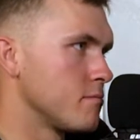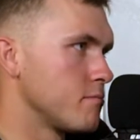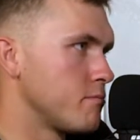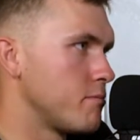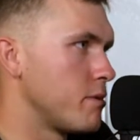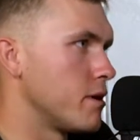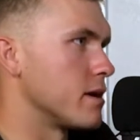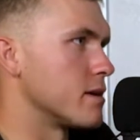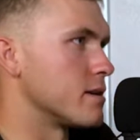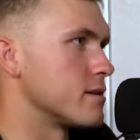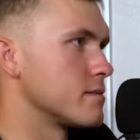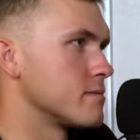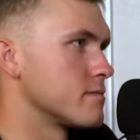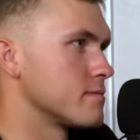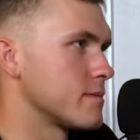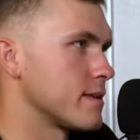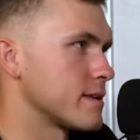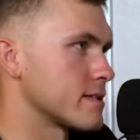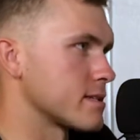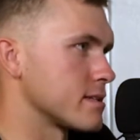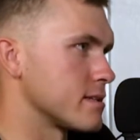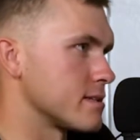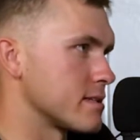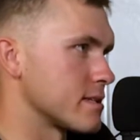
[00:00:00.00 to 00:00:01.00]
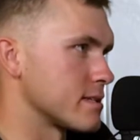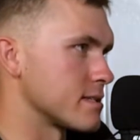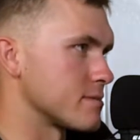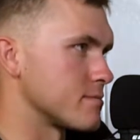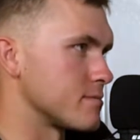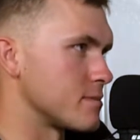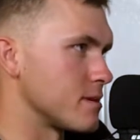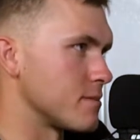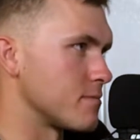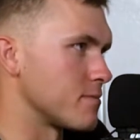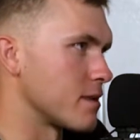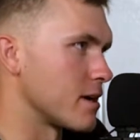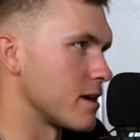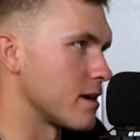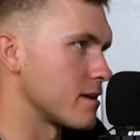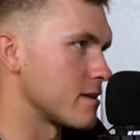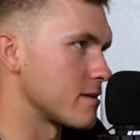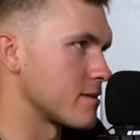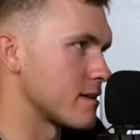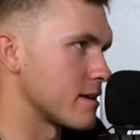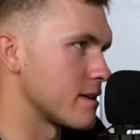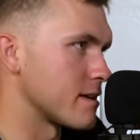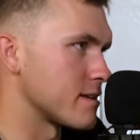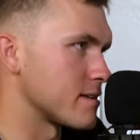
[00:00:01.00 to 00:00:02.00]
But that's going to take some deep thought
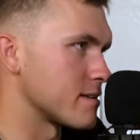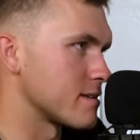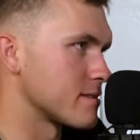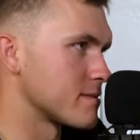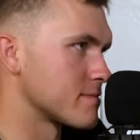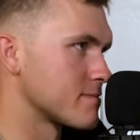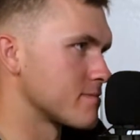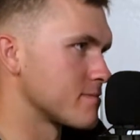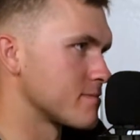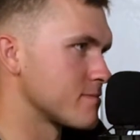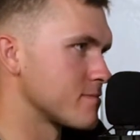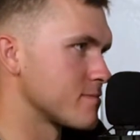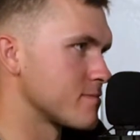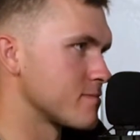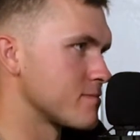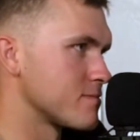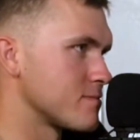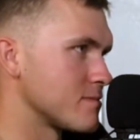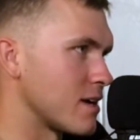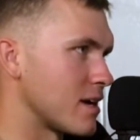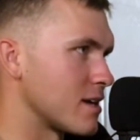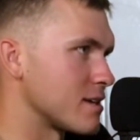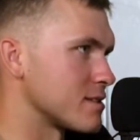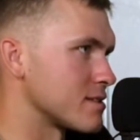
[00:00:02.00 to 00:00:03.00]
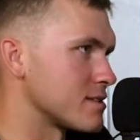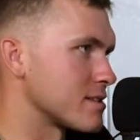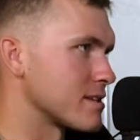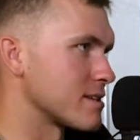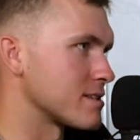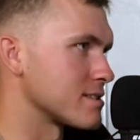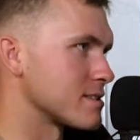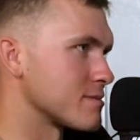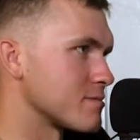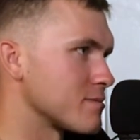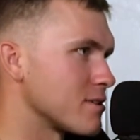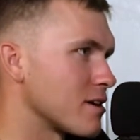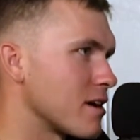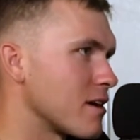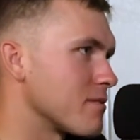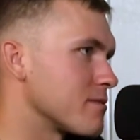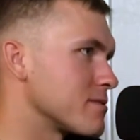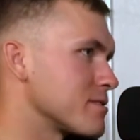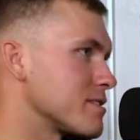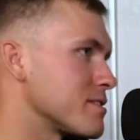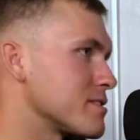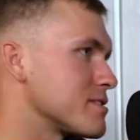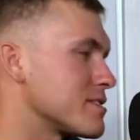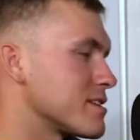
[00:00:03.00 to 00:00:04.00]
and not just like a simple
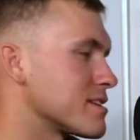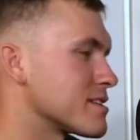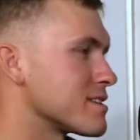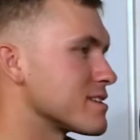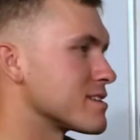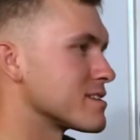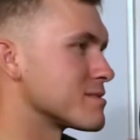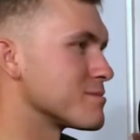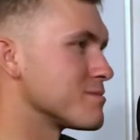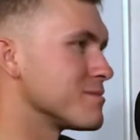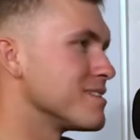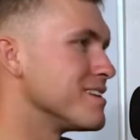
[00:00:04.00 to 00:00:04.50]
conversation like this.